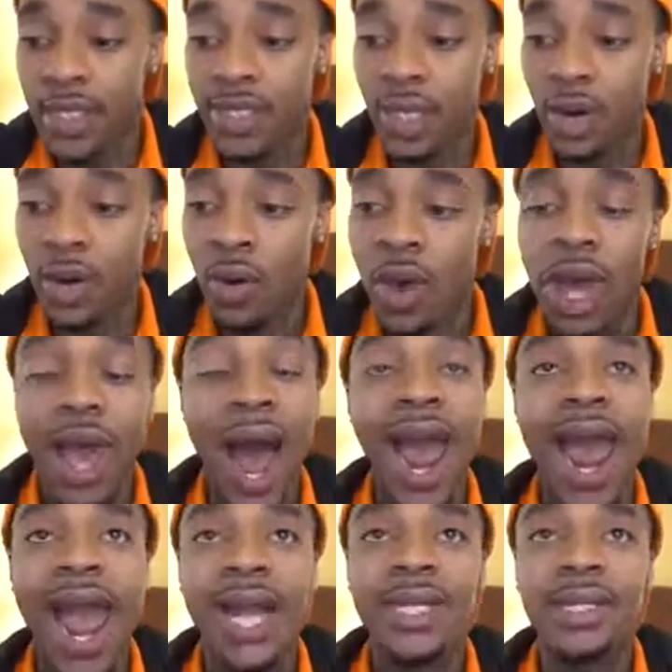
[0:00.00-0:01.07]
So
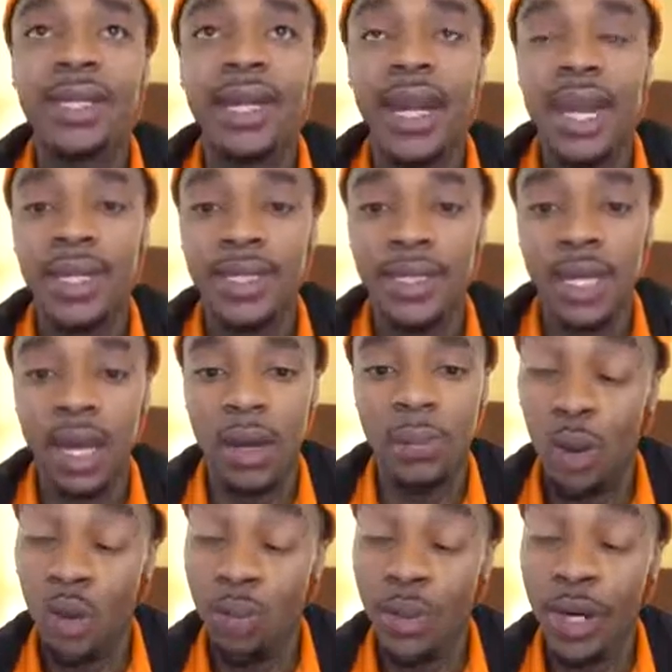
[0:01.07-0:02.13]
I actually ended
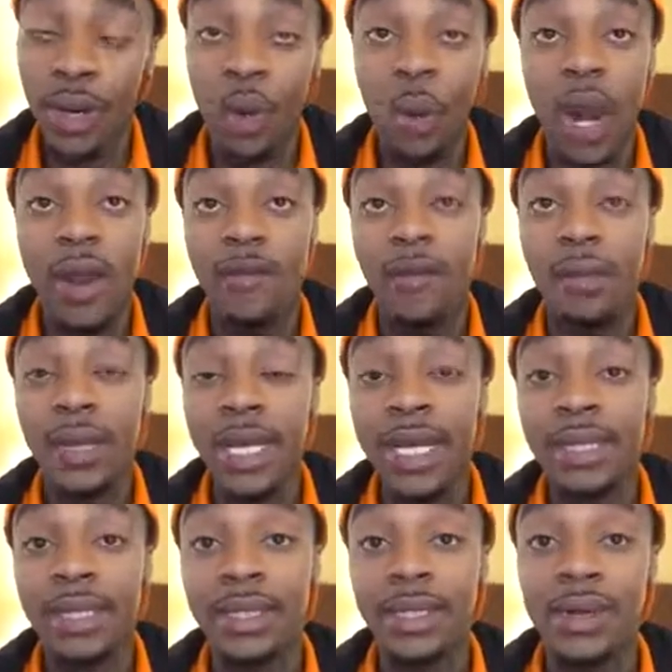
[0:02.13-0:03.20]
up Ubering away from
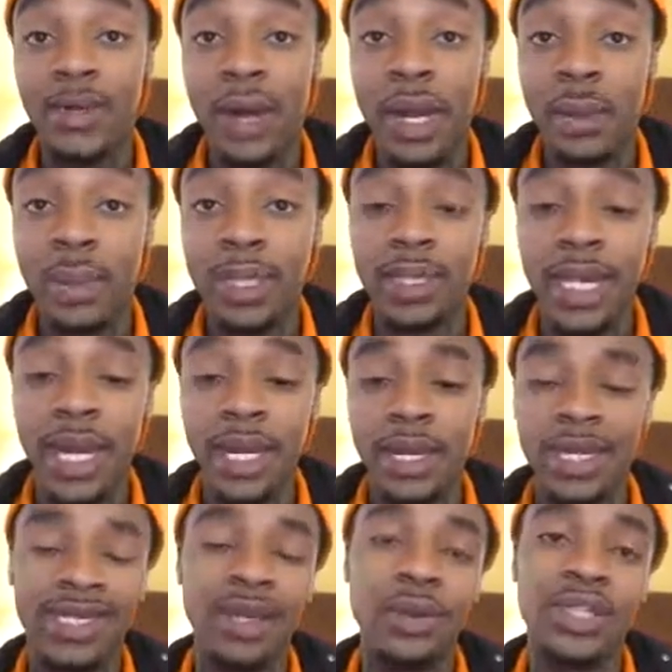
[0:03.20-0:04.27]
Ethan's crib and saying,
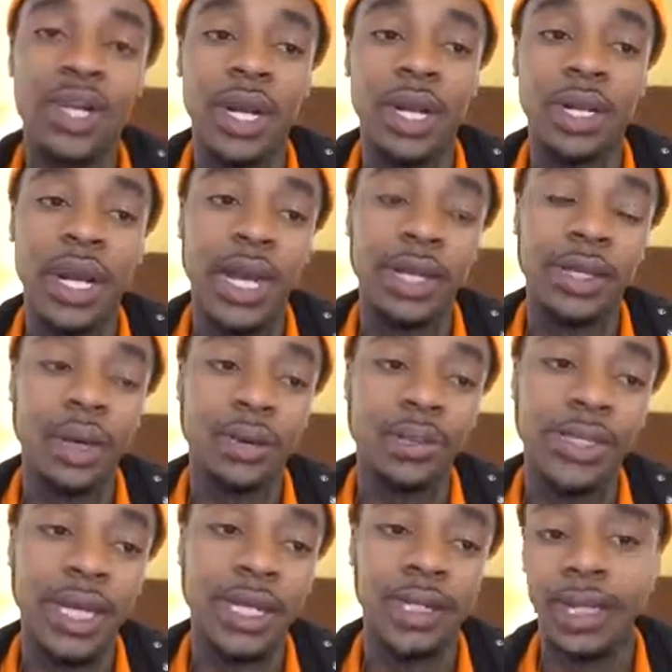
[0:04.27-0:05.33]
because he was trying to, like, you know what I'm
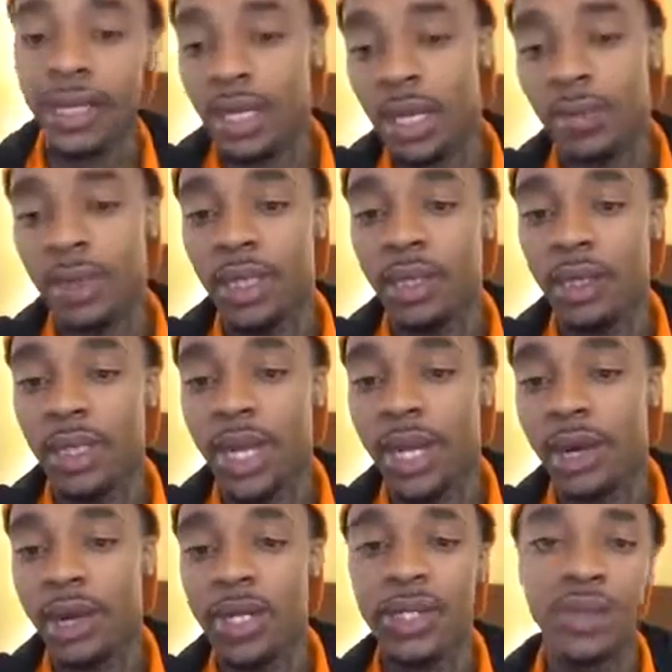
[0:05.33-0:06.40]
saying, link up a little
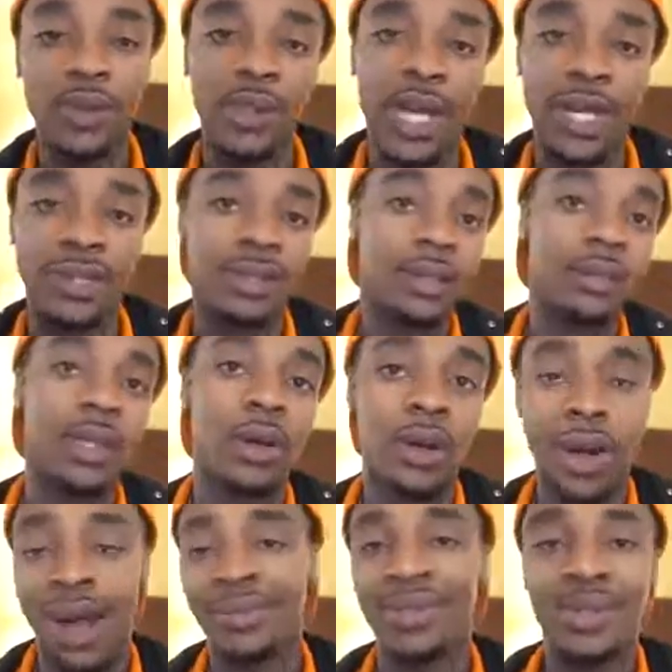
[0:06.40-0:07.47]
later and do like some
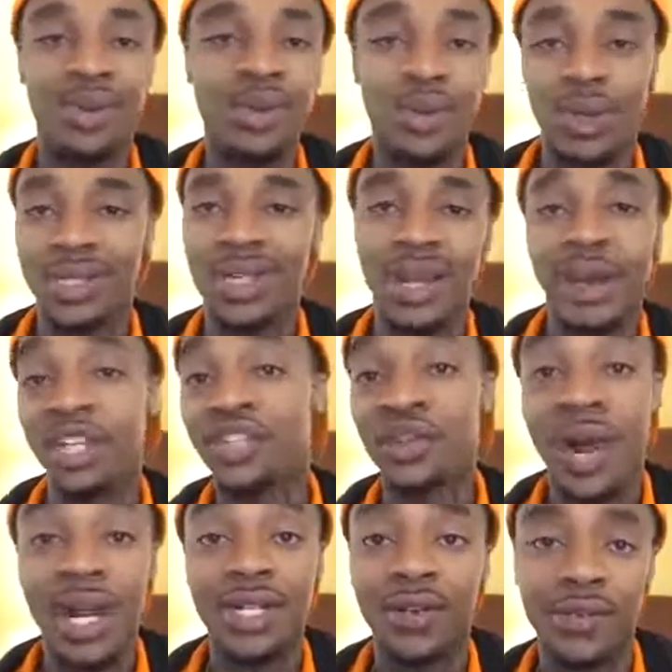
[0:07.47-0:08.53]
little obstacle course, like
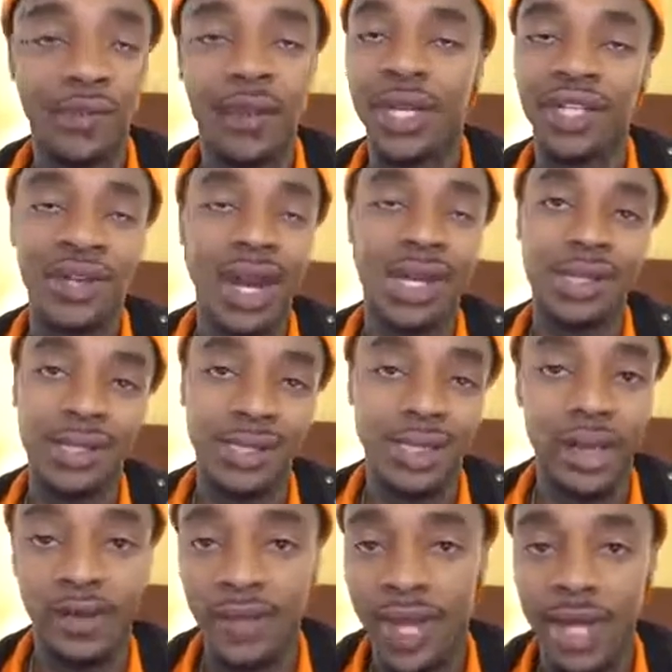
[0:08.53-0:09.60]
fun attraction
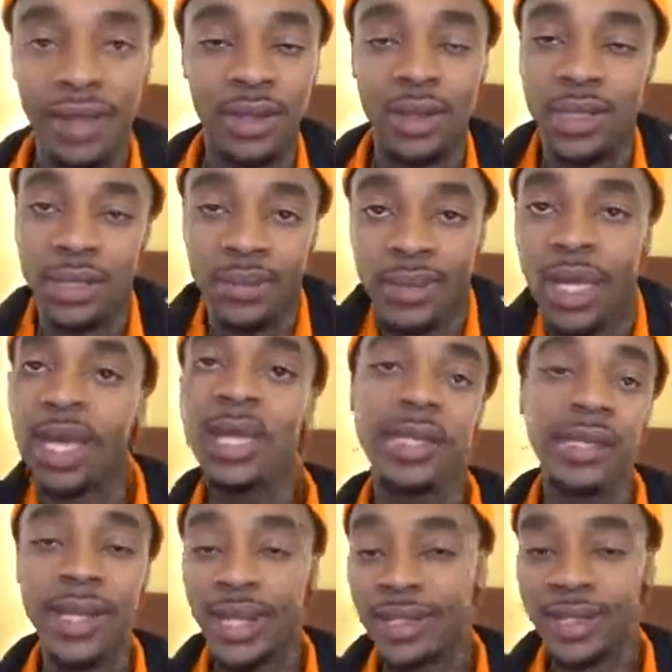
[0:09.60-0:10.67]
stuff that, you know, some
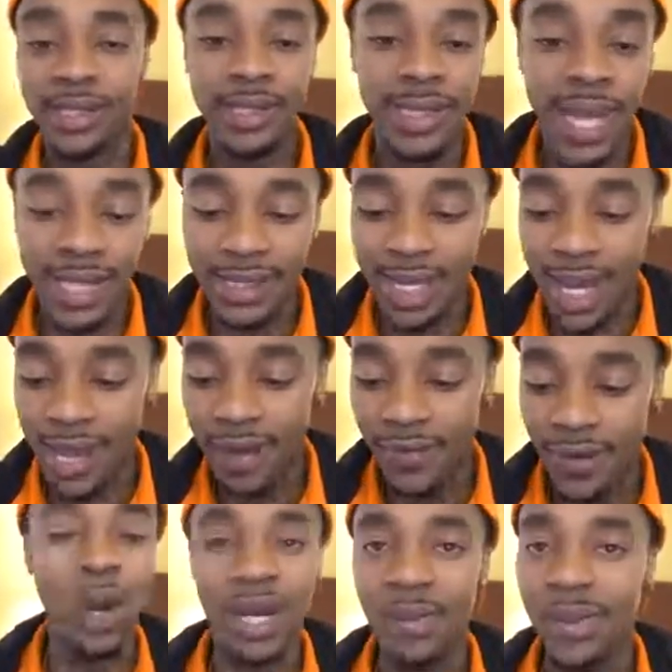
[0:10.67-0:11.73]
cities and states
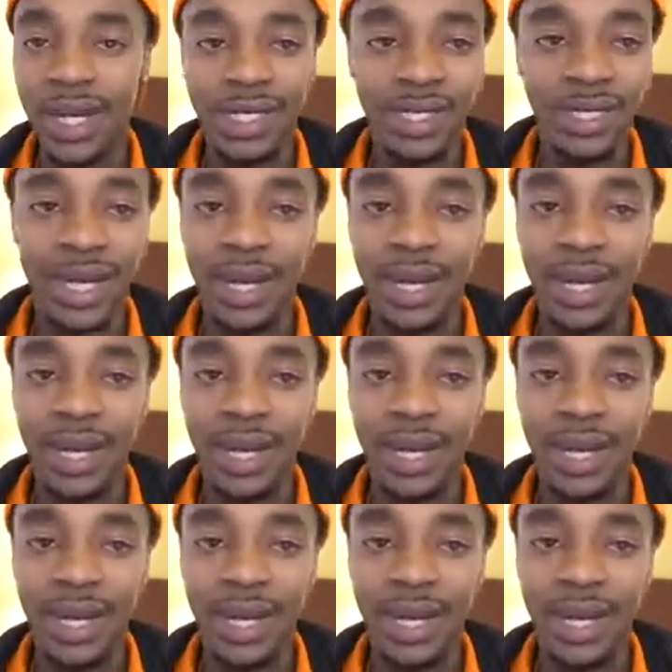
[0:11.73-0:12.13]
have. 20 minutes